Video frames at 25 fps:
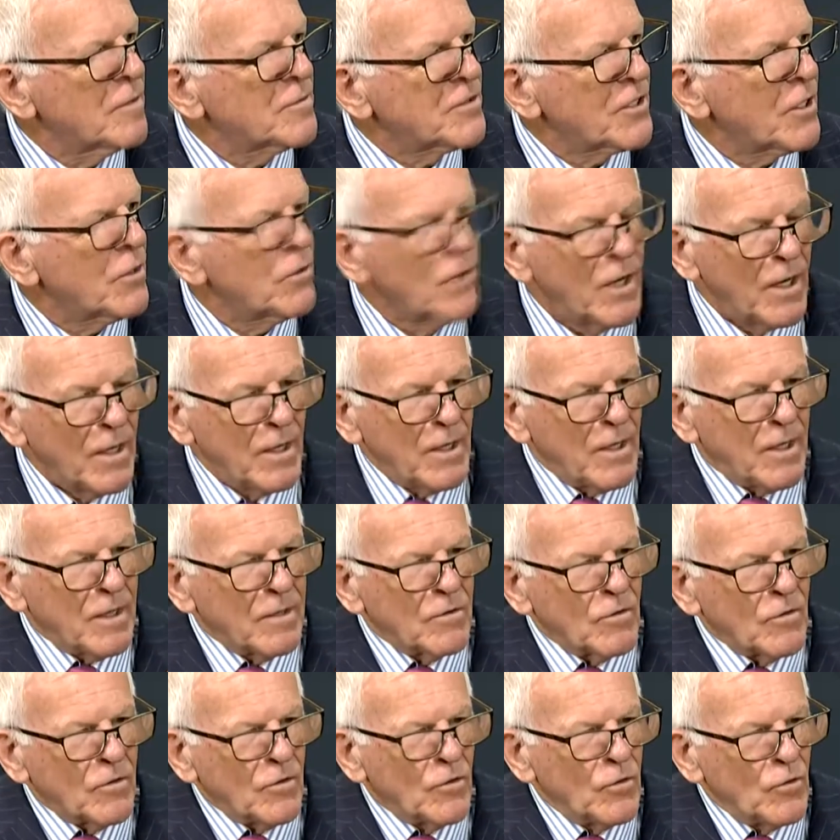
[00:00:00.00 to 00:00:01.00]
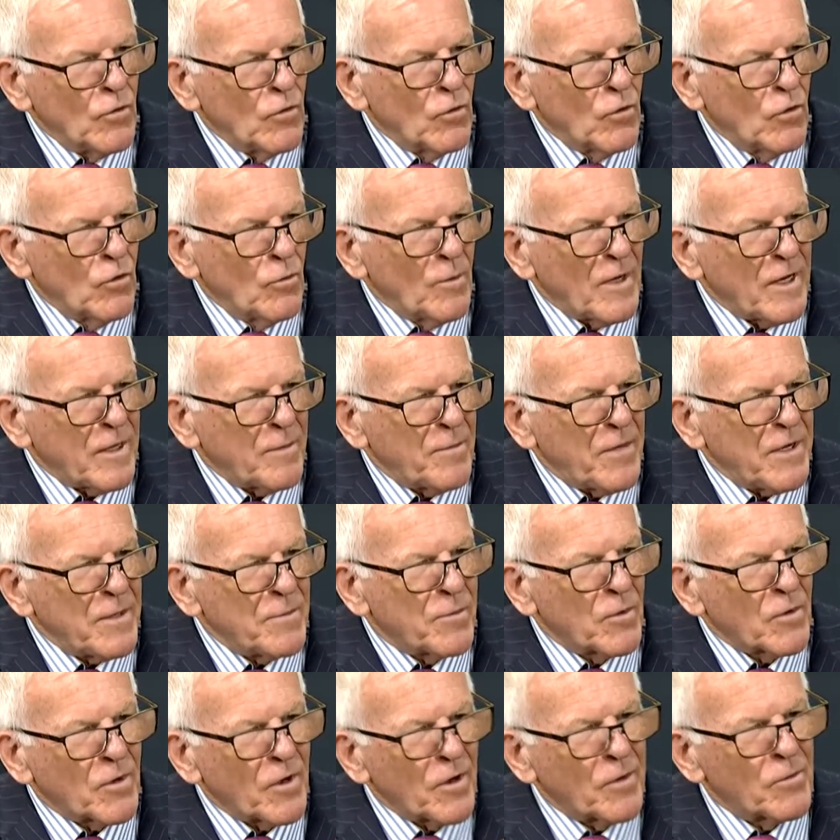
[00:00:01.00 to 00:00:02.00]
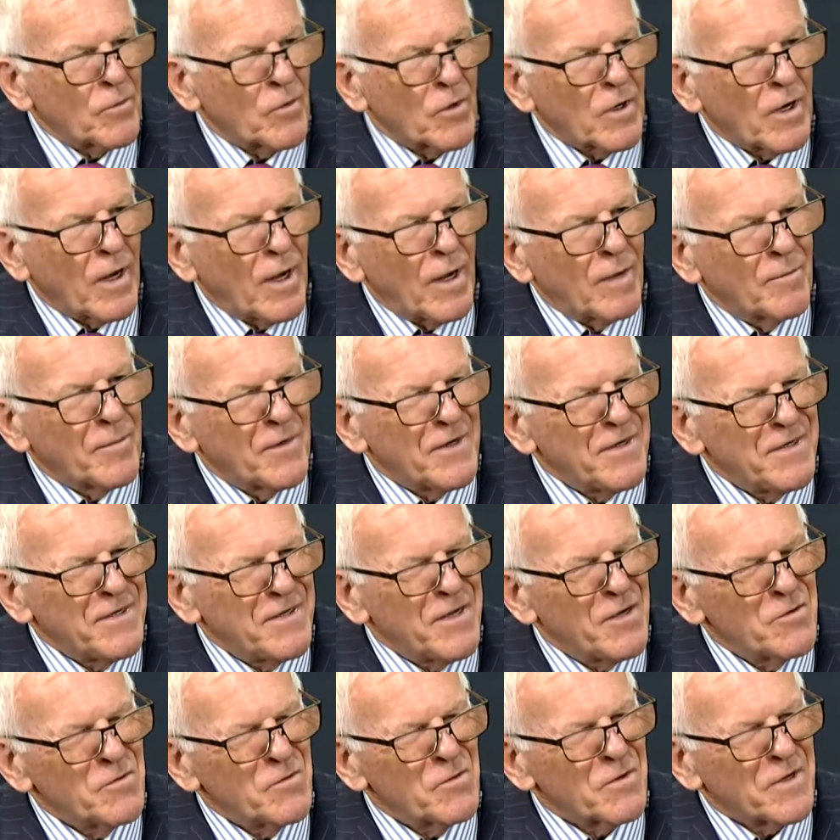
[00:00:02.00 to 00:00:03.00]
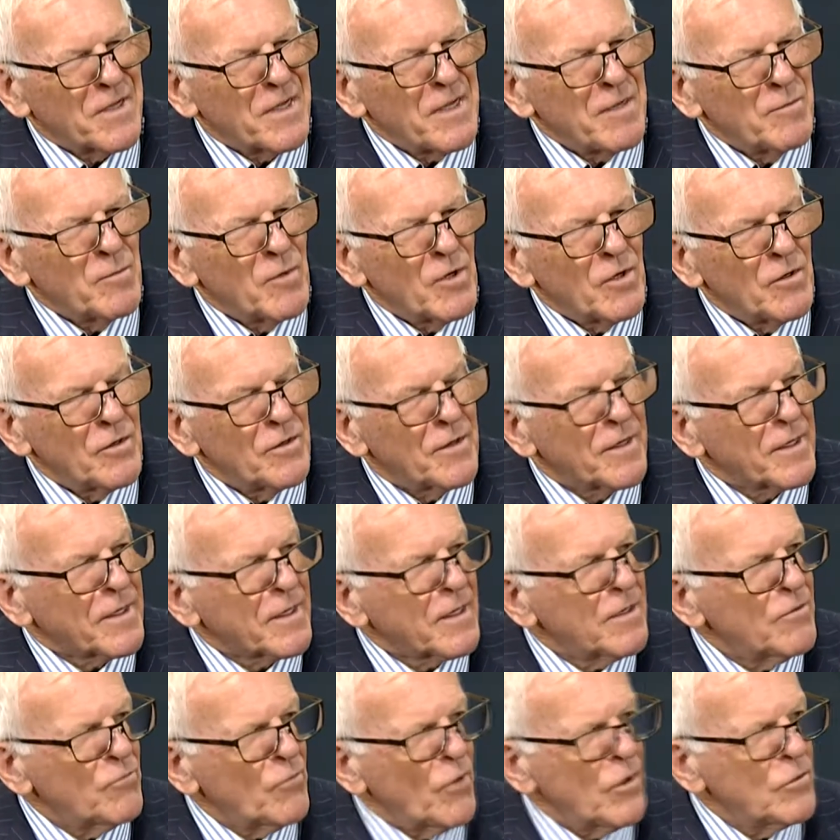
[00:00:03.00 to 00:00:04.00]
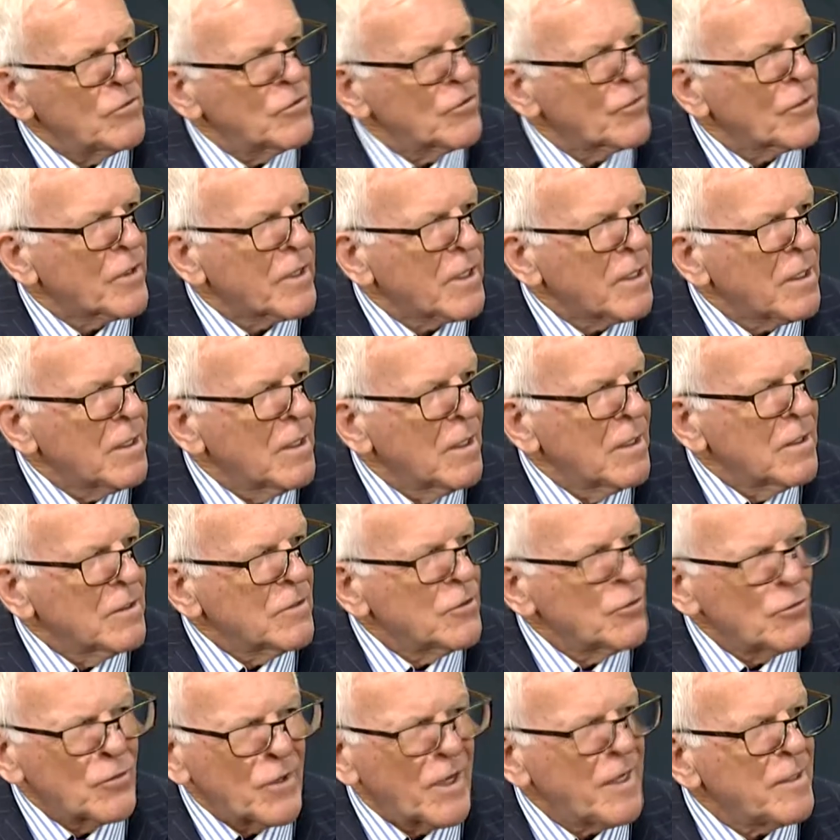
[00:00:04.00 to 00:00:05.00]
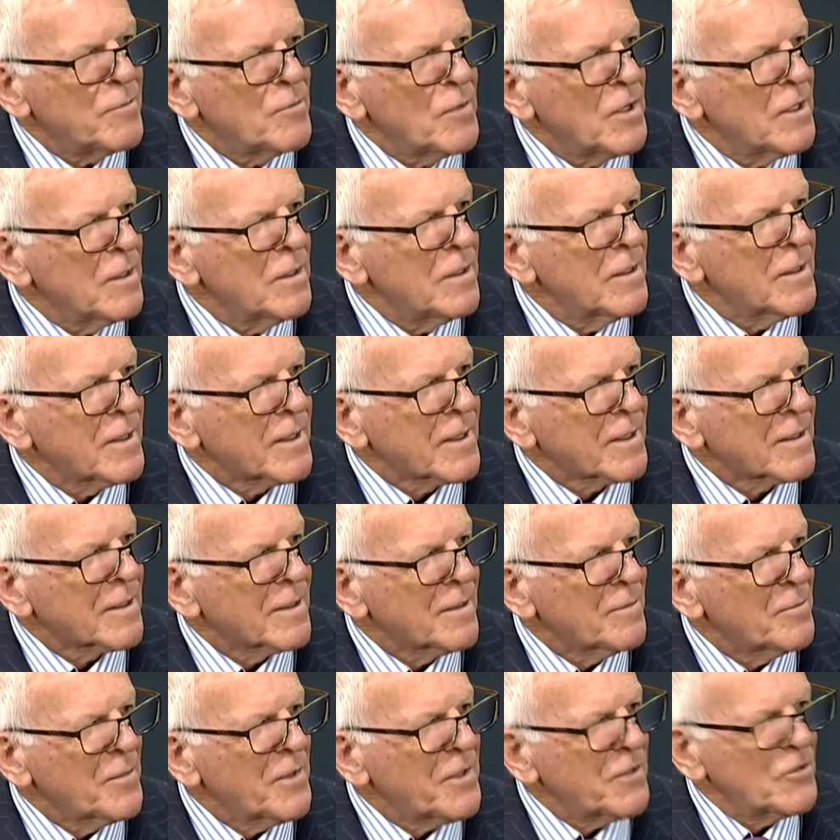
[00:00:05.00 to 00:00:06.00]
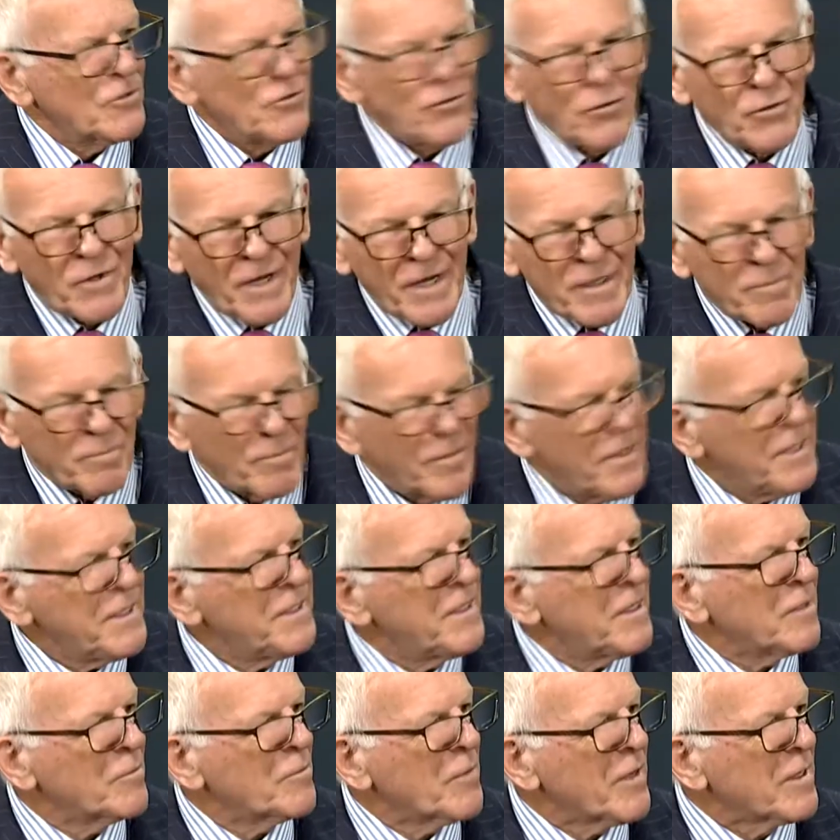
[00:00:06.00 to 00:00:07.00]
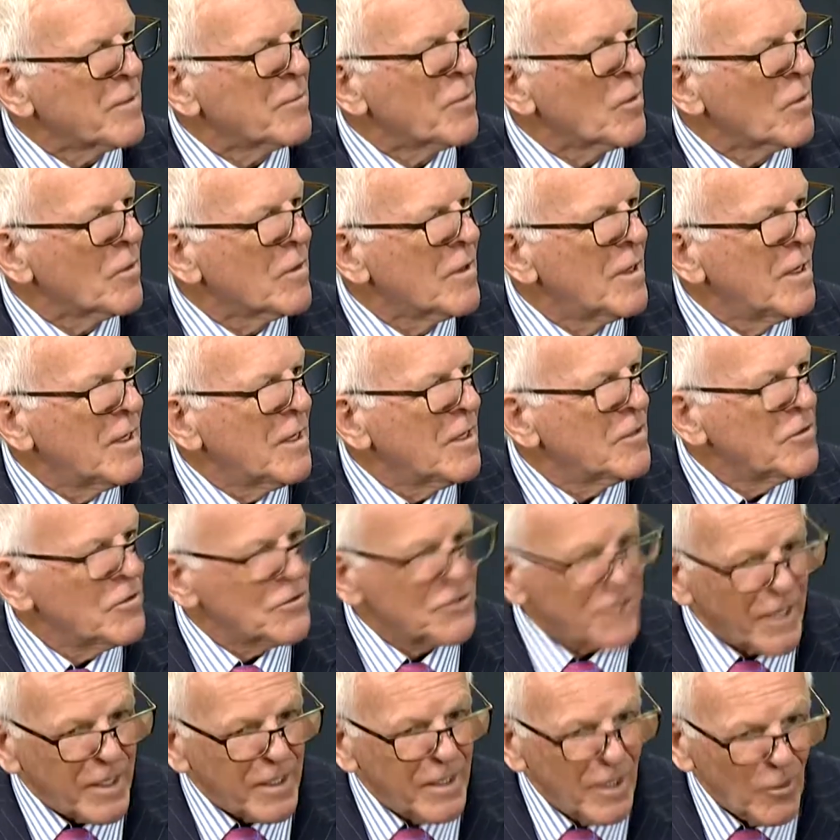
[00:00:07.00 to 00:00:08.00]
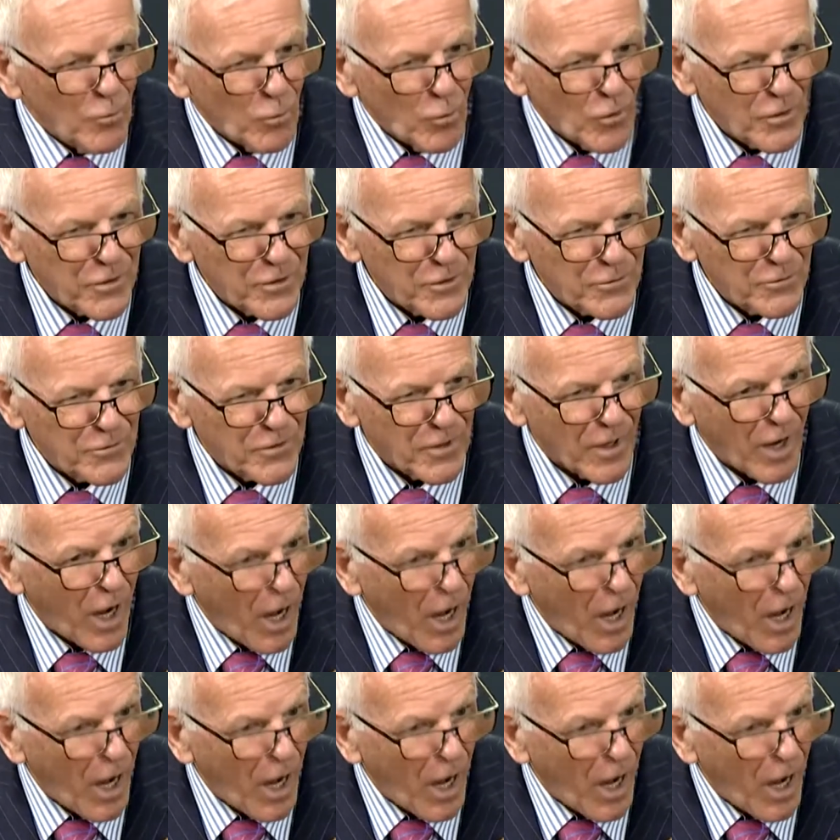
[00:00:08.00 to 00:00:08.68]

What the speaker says: So normally people go to a club and don't keep learning. In Rotary, you keep learning because you keep meeting people, and you say, what do you do?